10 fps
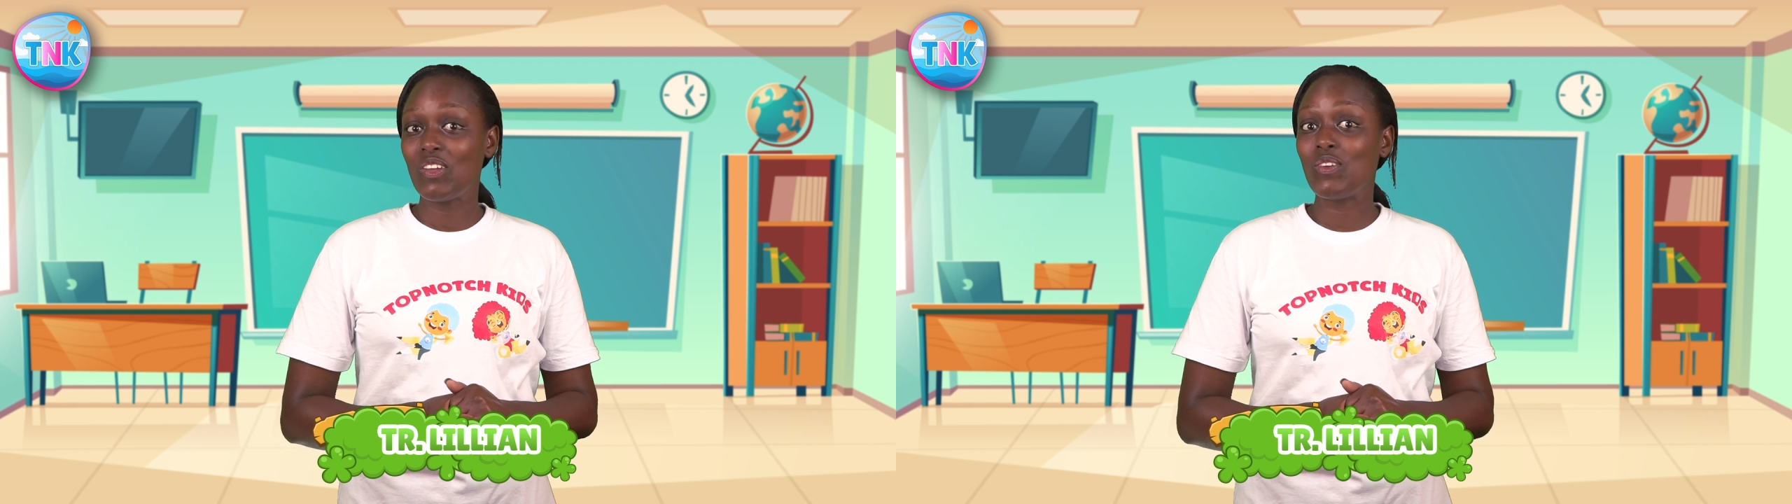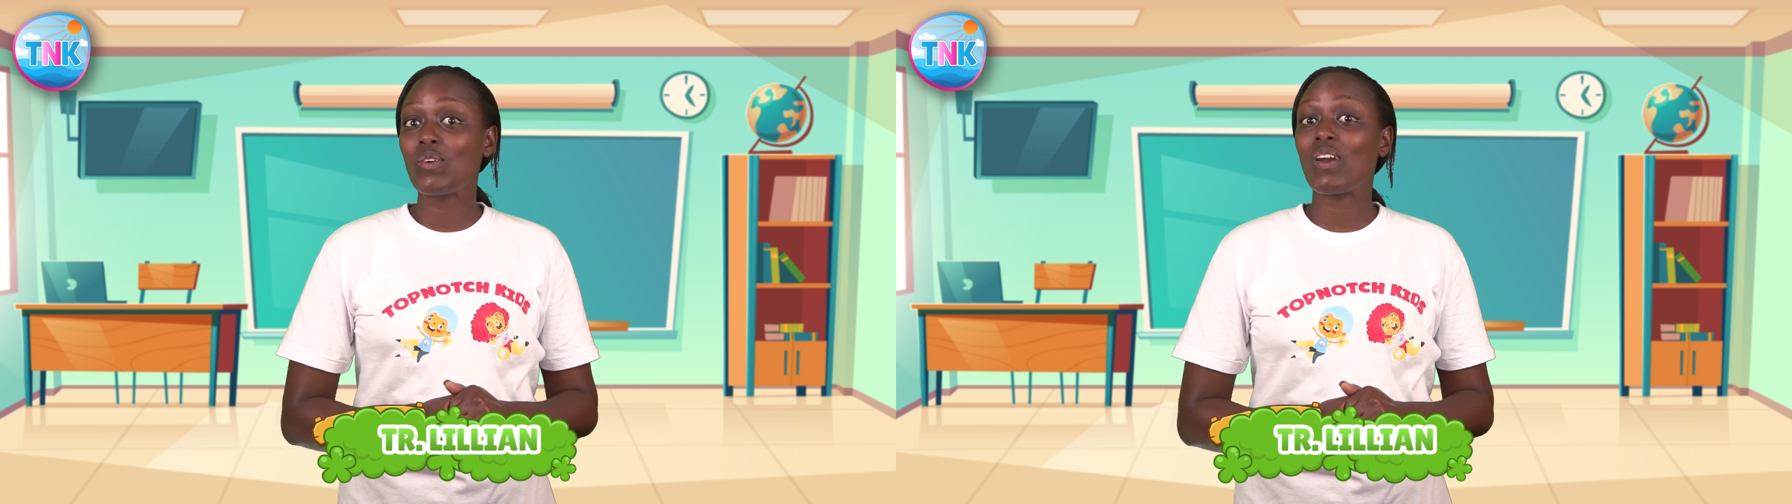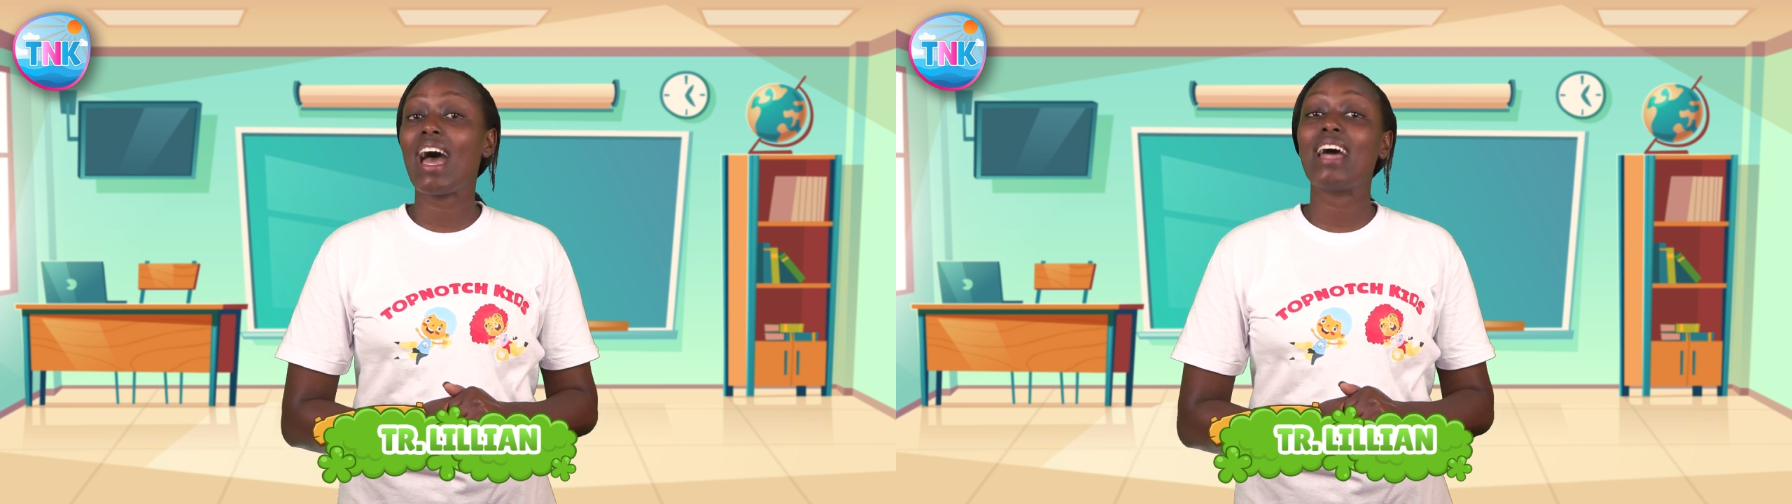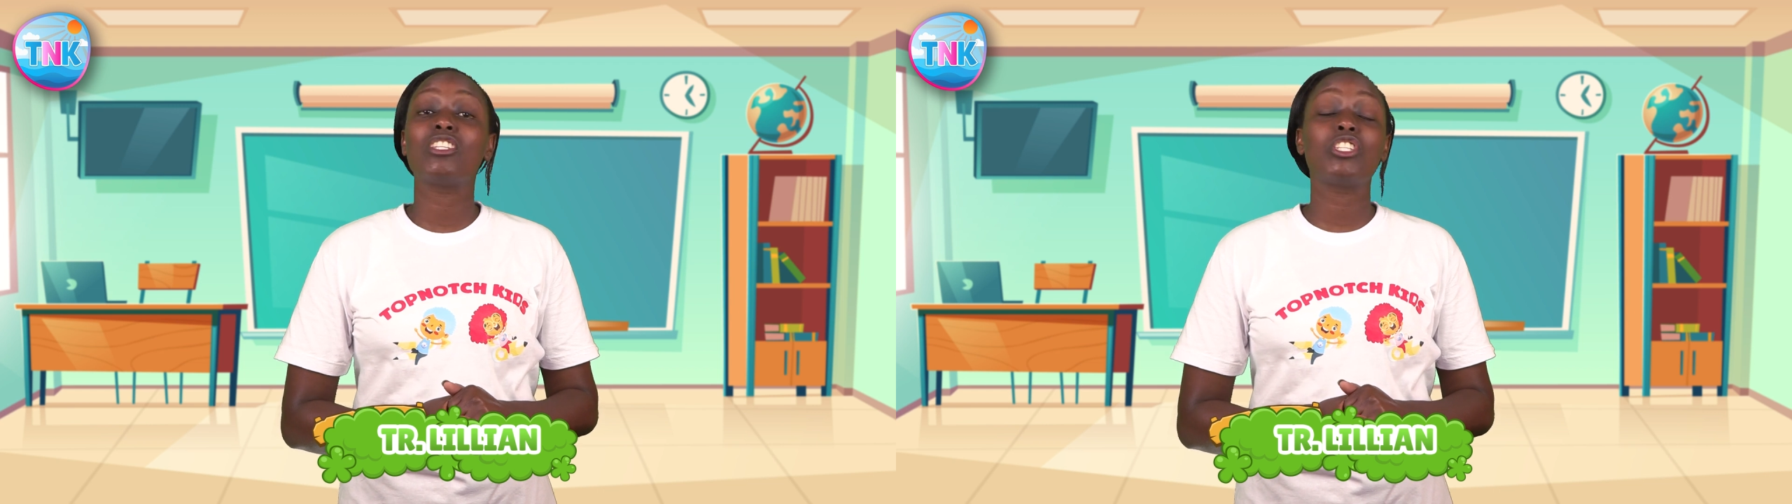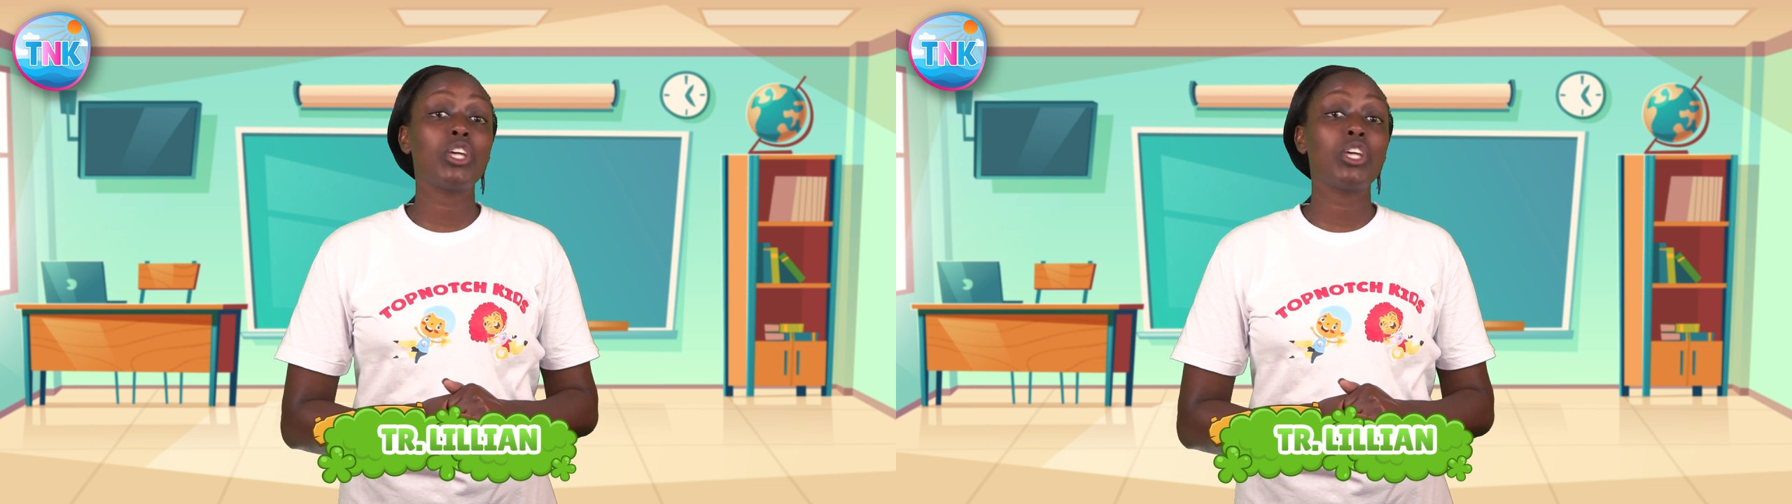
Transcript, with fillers: you're a